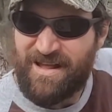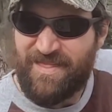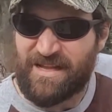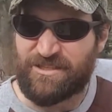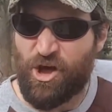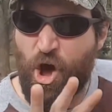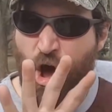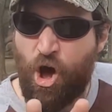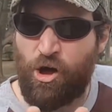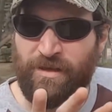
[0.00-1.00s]
That's
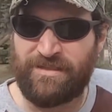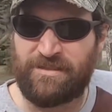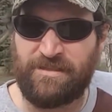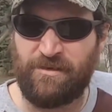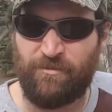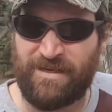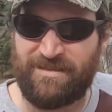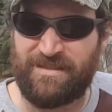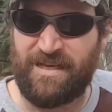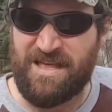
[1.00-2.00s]
all
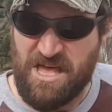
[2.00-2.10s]
concealment.